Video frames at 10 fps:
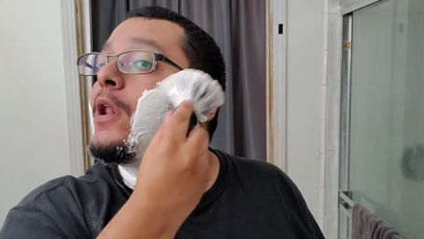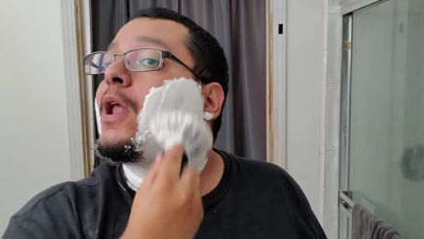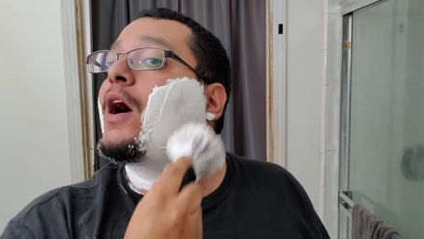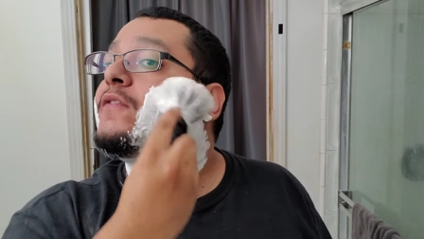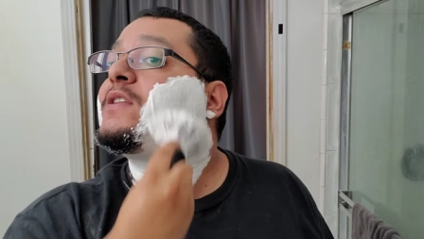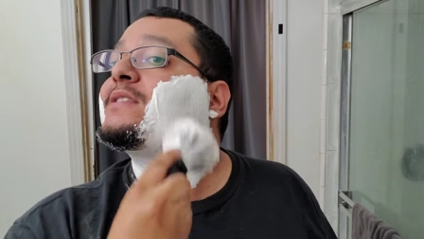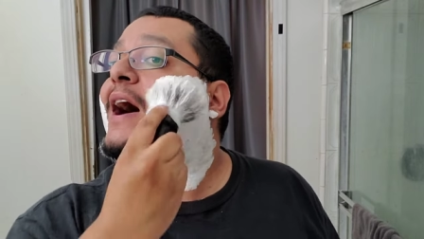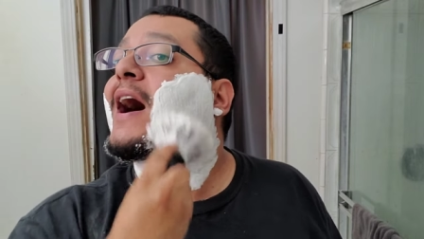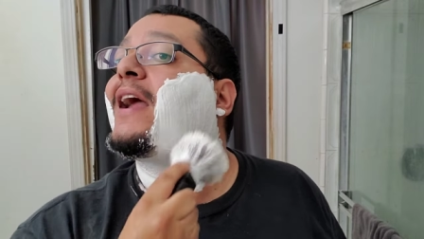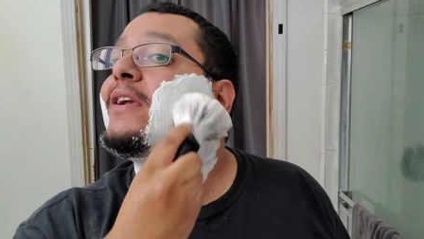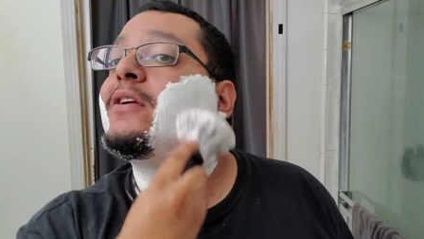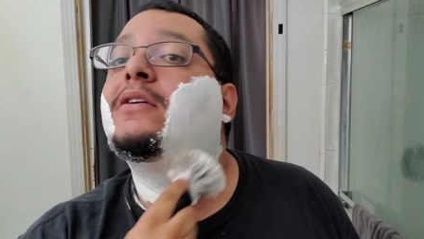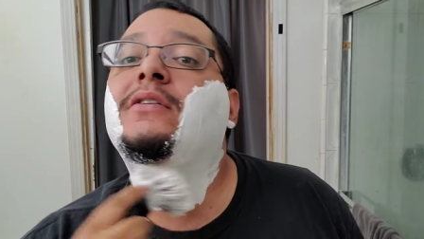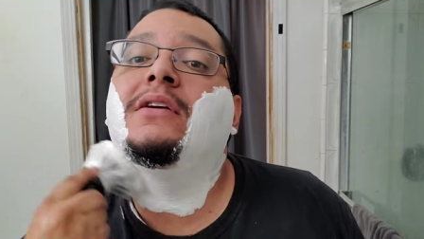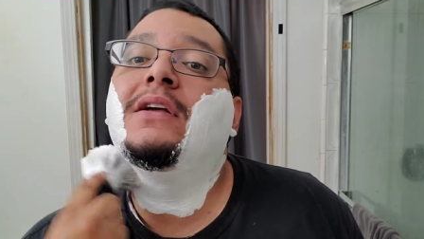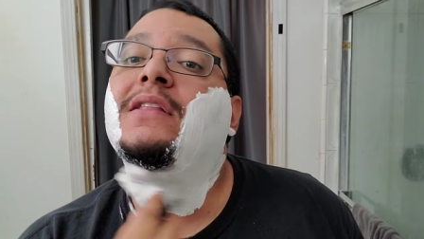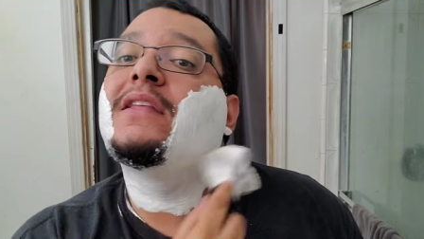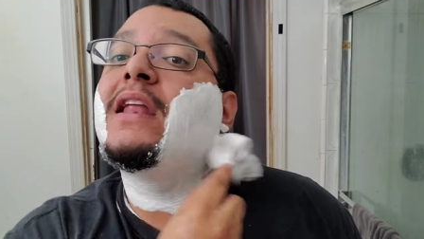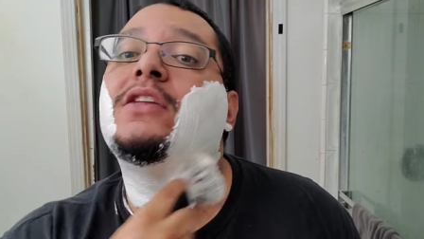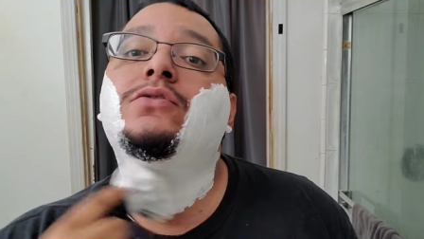loft is higher
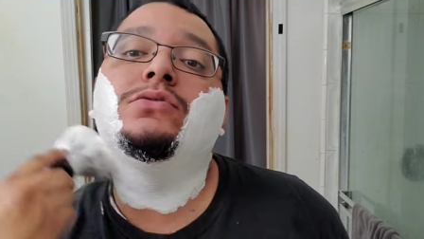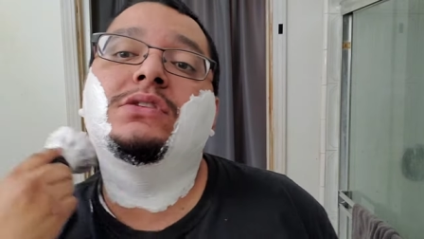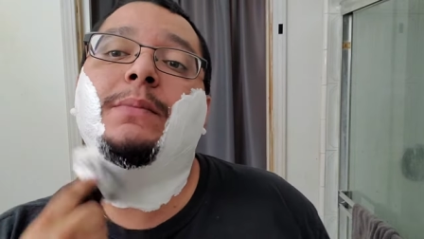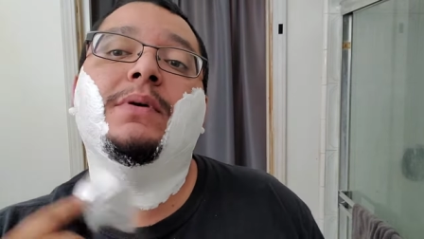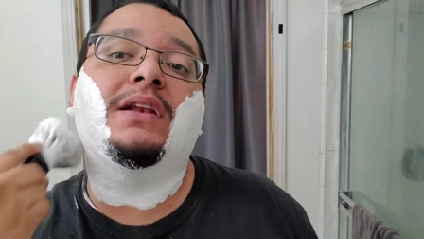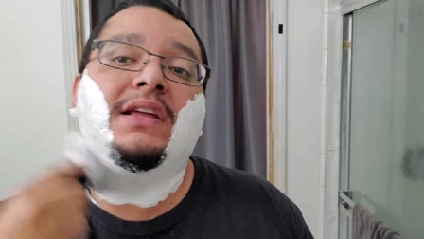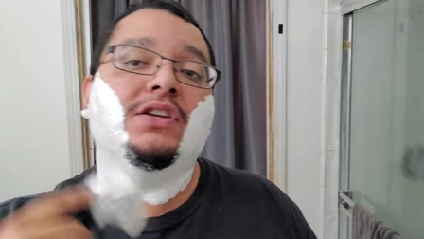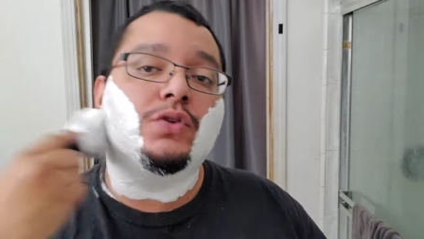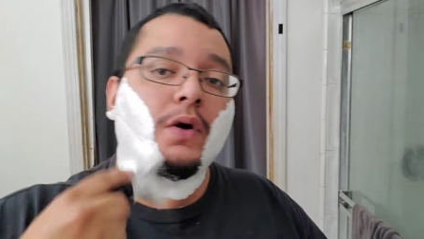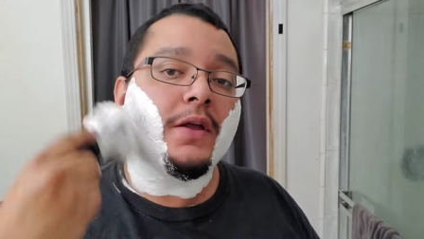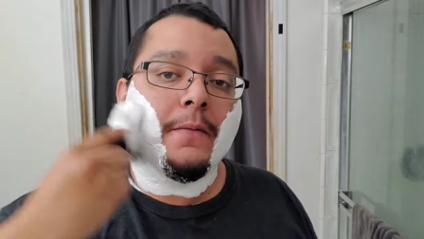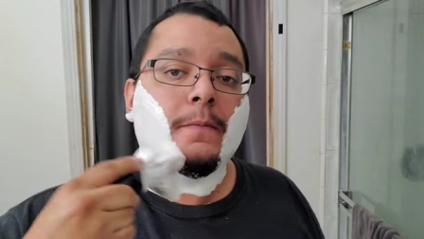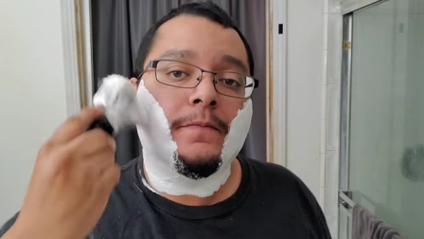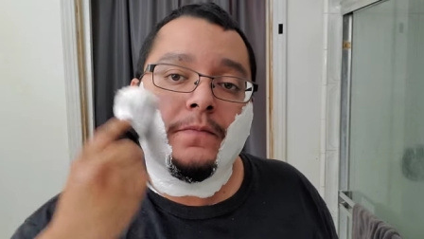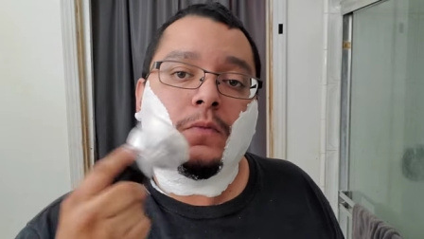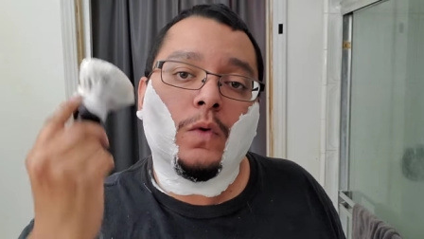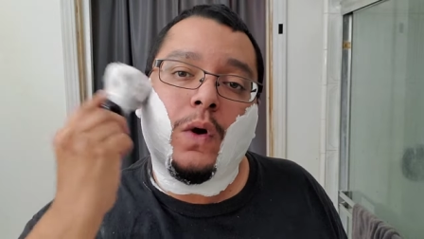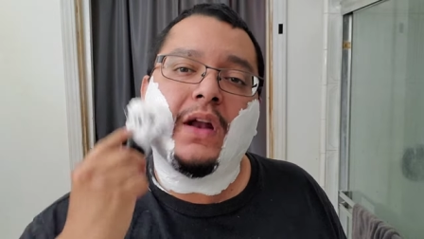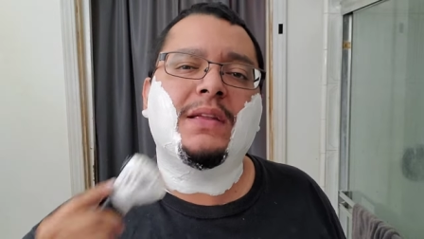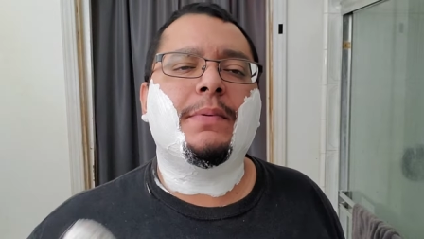than I usually typically enjoy, or
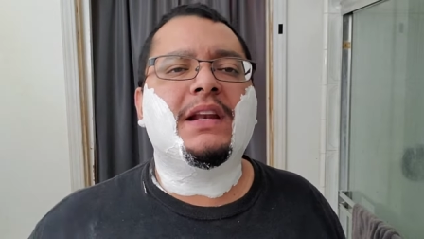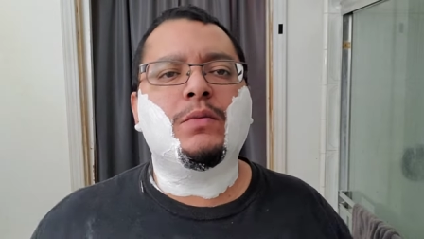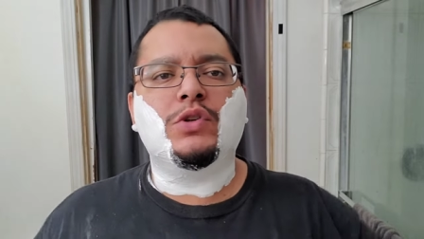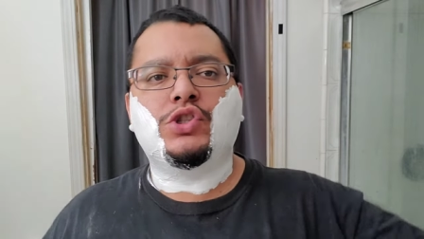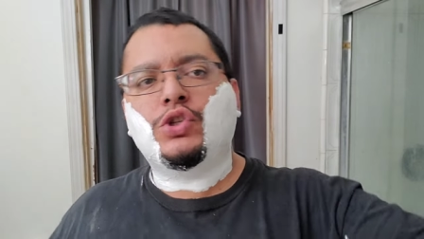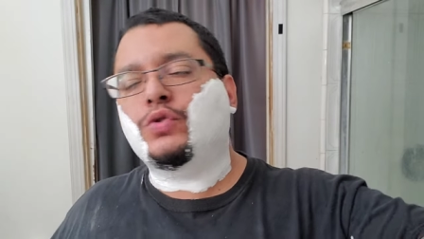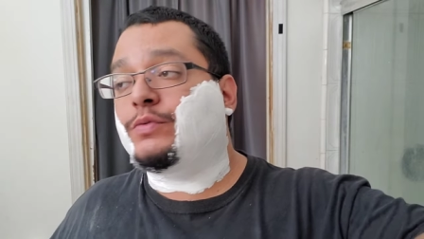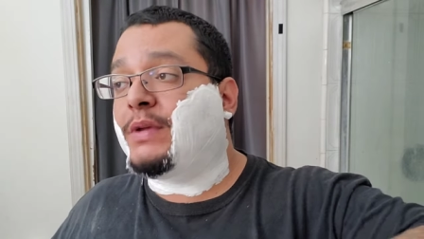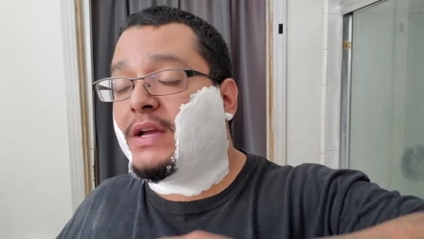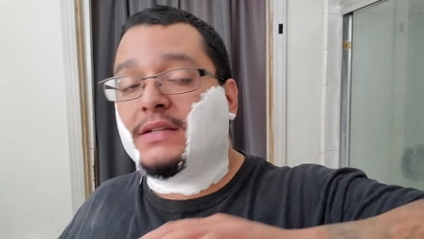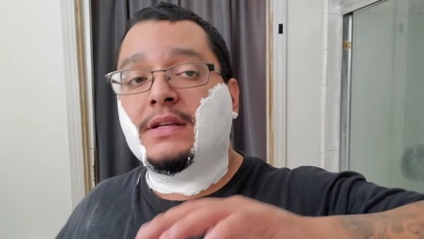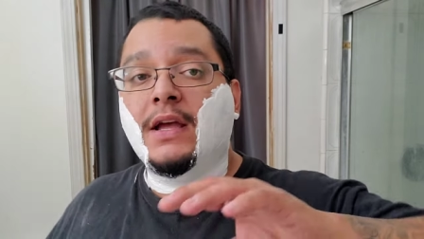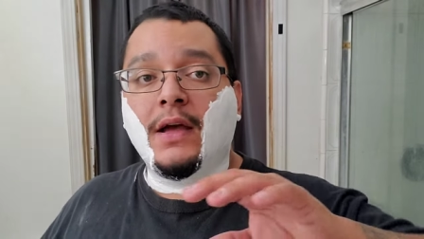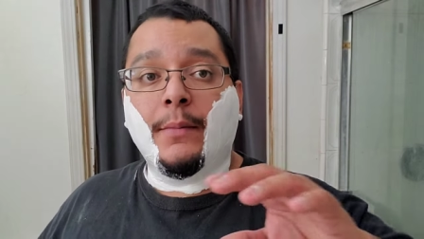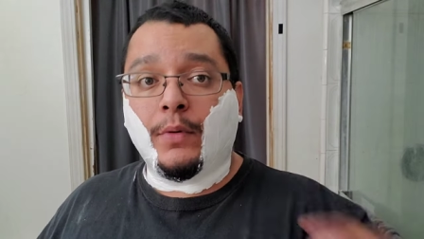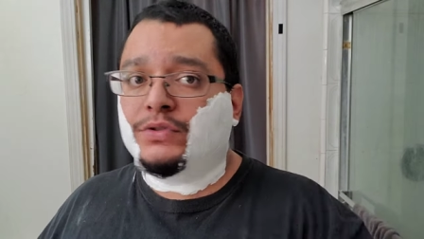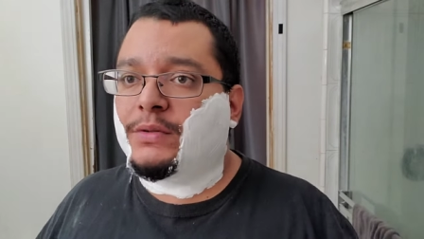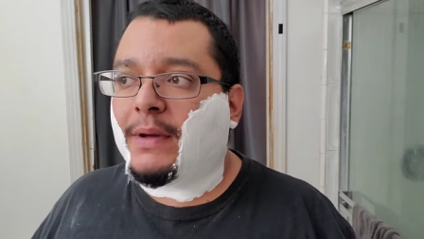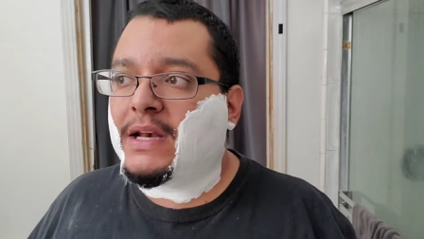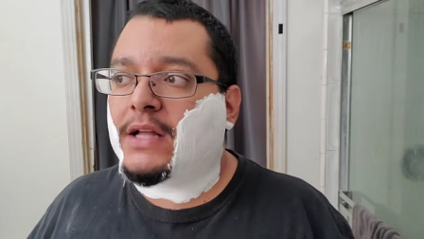I typically would choose because most of
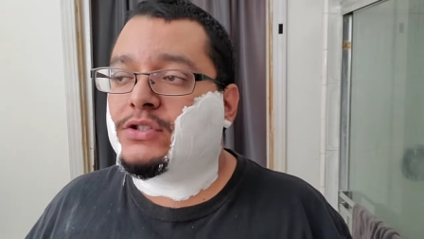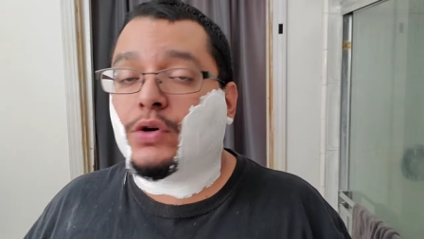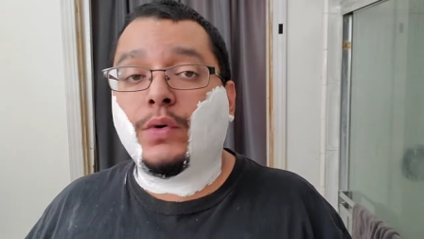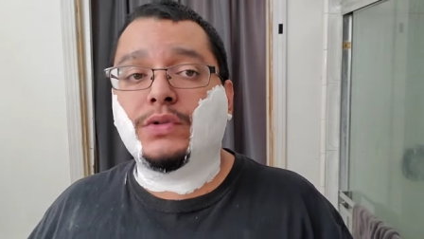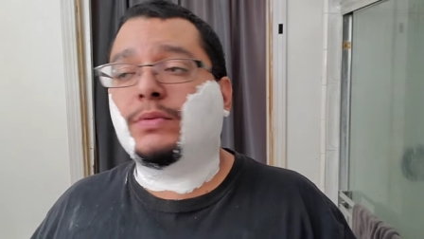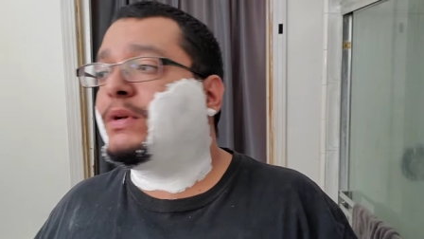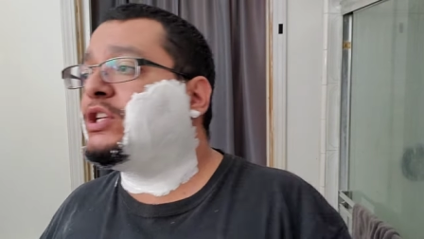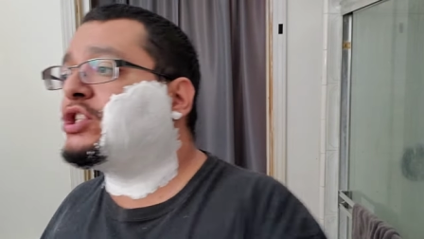my knots are going to be